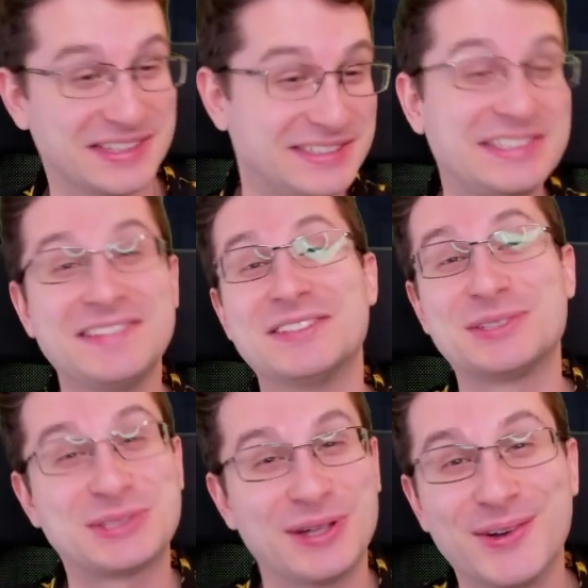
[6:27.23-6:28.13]
This team is
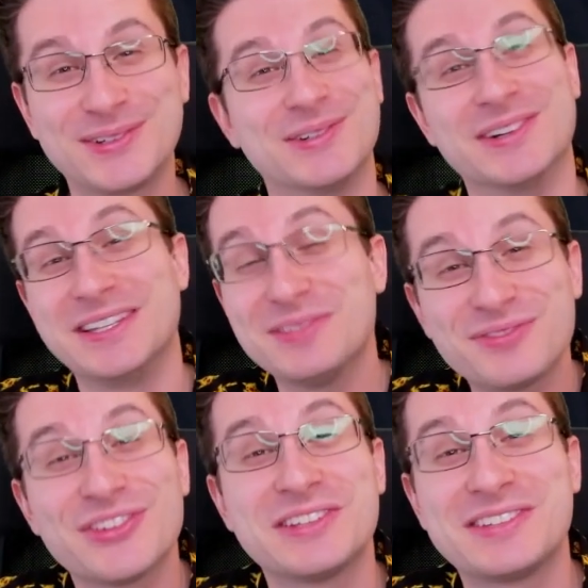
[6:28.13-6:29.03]
so cool. Even
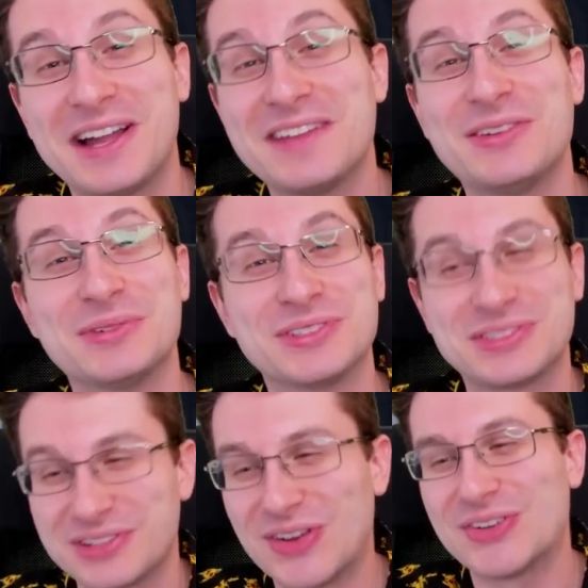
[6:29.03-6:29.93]
for the time, it was
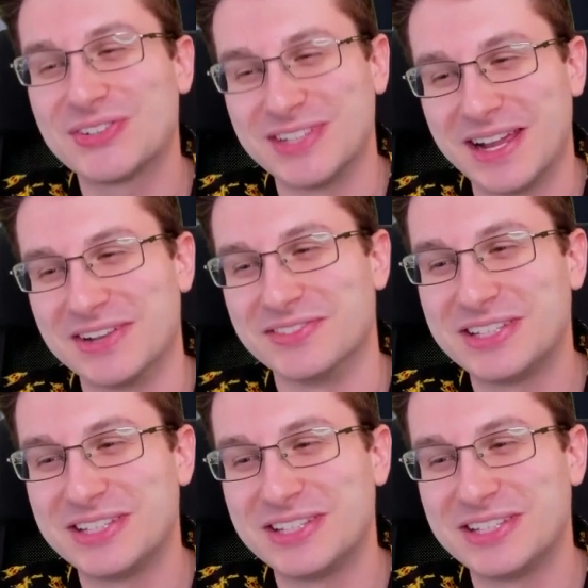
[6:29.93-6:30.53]
so creative.